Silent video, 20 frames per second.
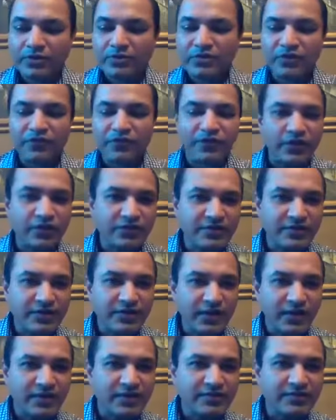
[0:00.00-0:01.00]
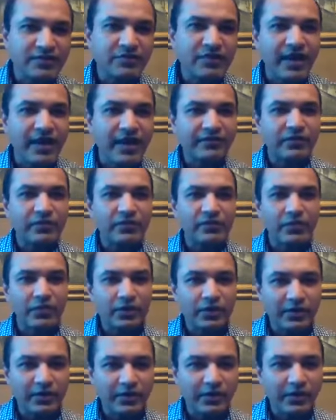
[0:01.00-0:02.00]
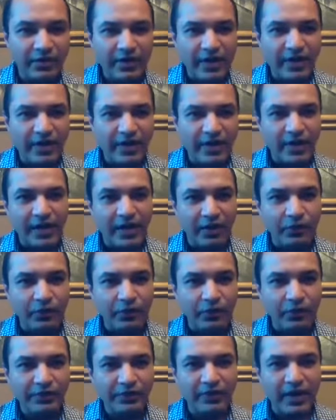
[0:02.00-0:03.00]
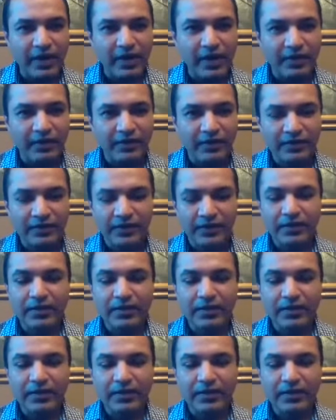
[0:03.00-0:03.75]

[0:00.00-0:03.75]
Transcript: So the first thing is you have to learn and create an L with your hand.